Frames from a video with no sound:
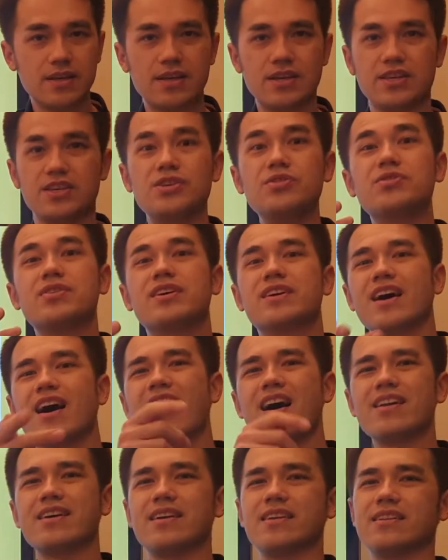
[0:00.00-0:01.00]
You
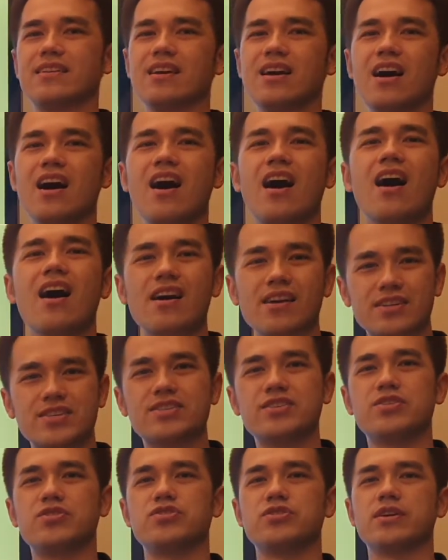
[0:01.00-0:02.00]
got it,
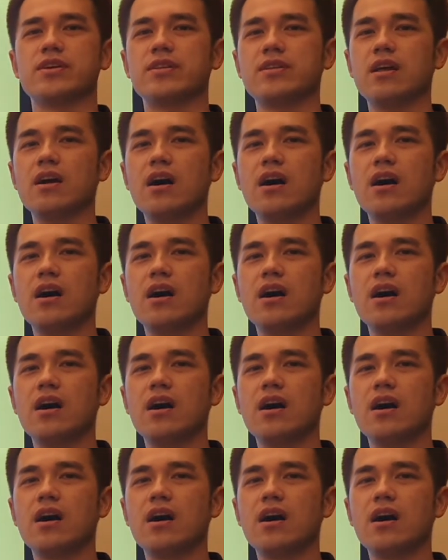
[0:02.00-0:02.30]
oxygen.